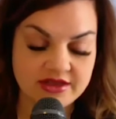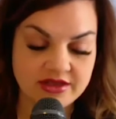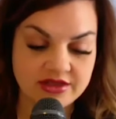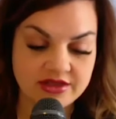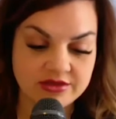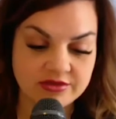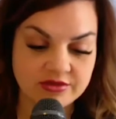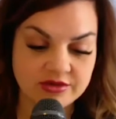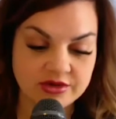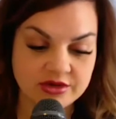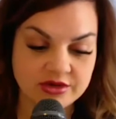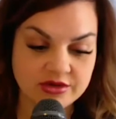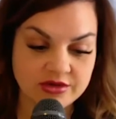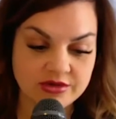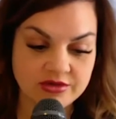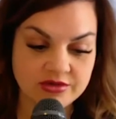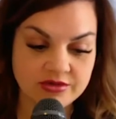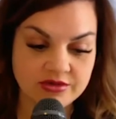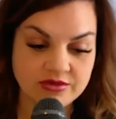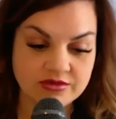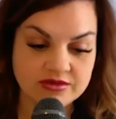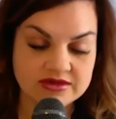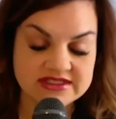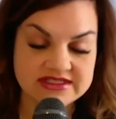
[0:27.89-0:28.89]

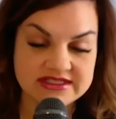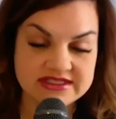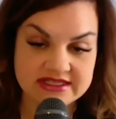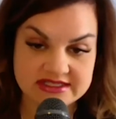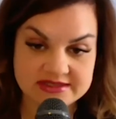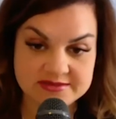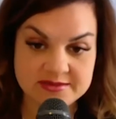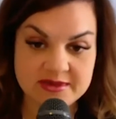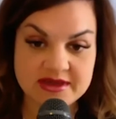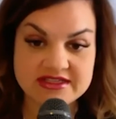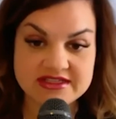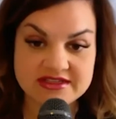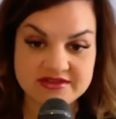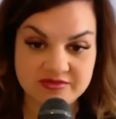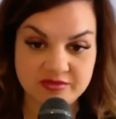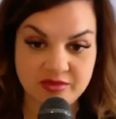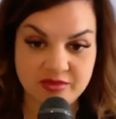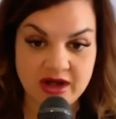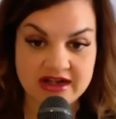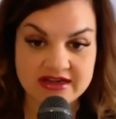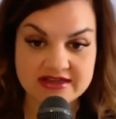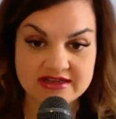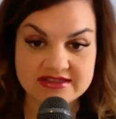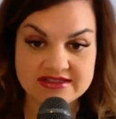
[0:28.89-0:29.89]
through six months of
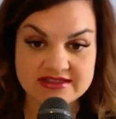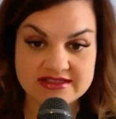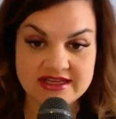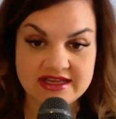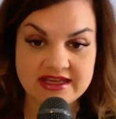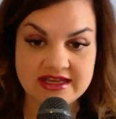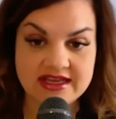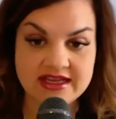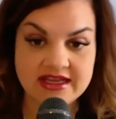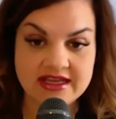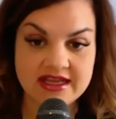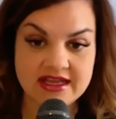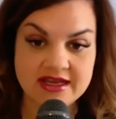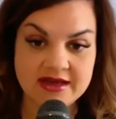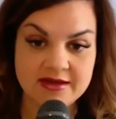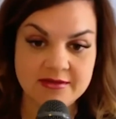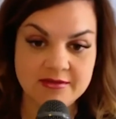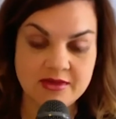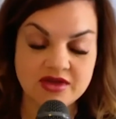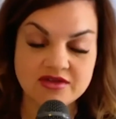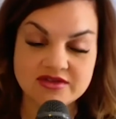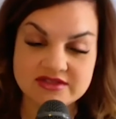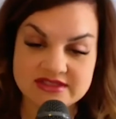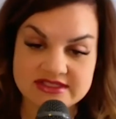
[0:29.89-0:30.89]
pregnancy in
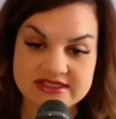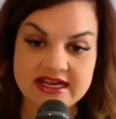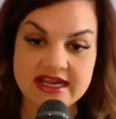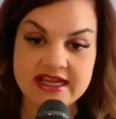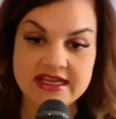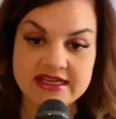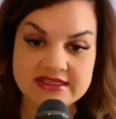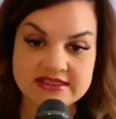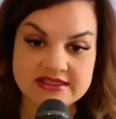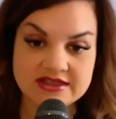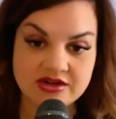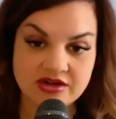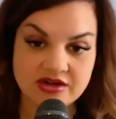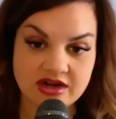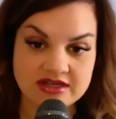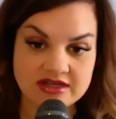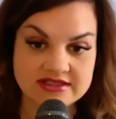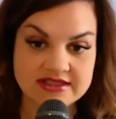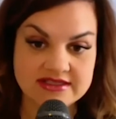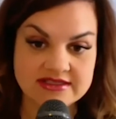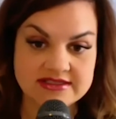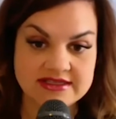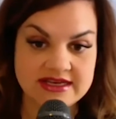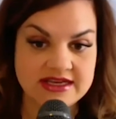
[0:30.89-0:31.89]
most states across
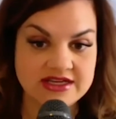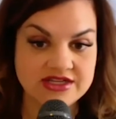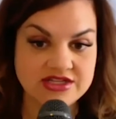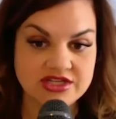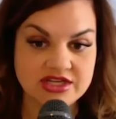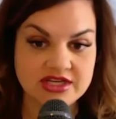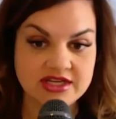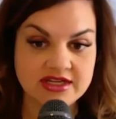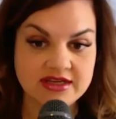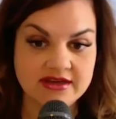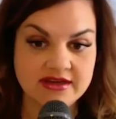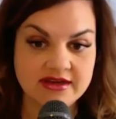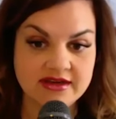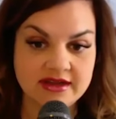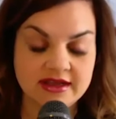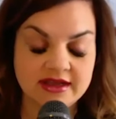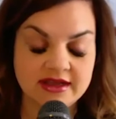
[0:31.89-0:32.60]
this nation.